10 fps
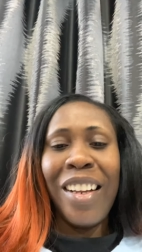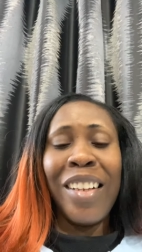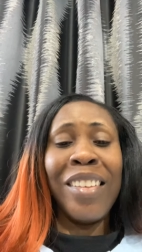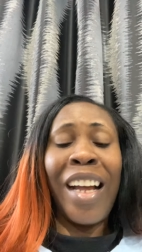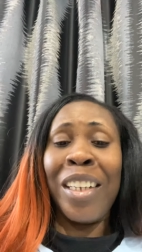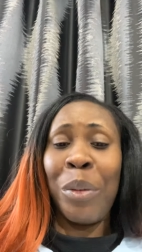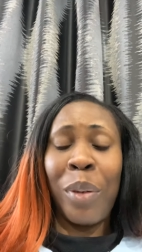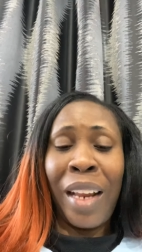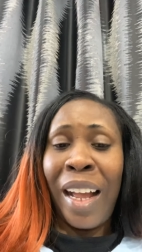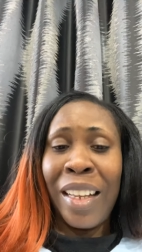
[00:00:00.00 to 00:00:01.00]
that he will
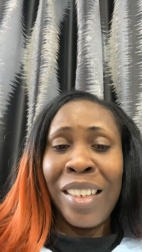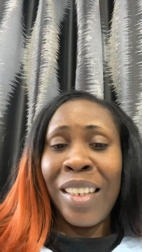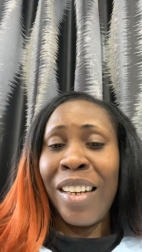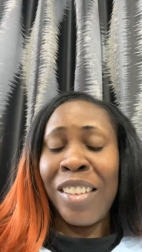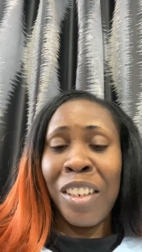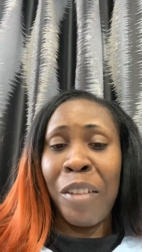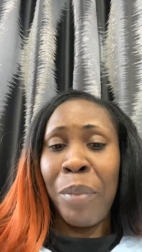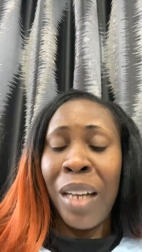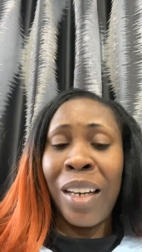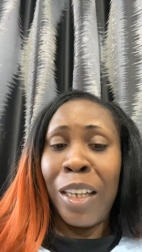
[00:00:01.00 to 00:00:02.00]
lie, neither the son of
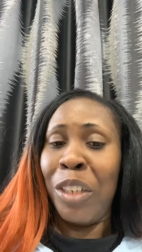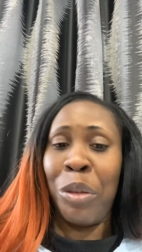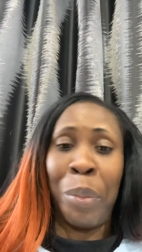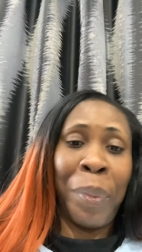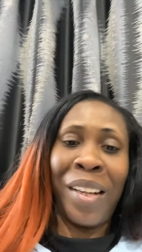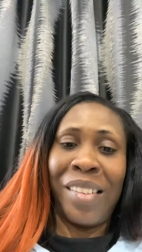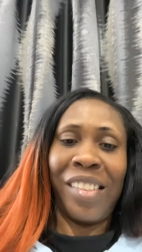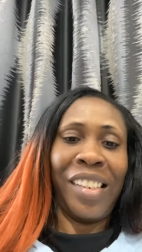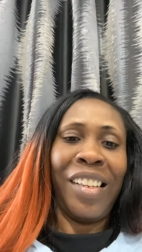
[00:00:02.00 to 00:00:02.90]
man that he will repent.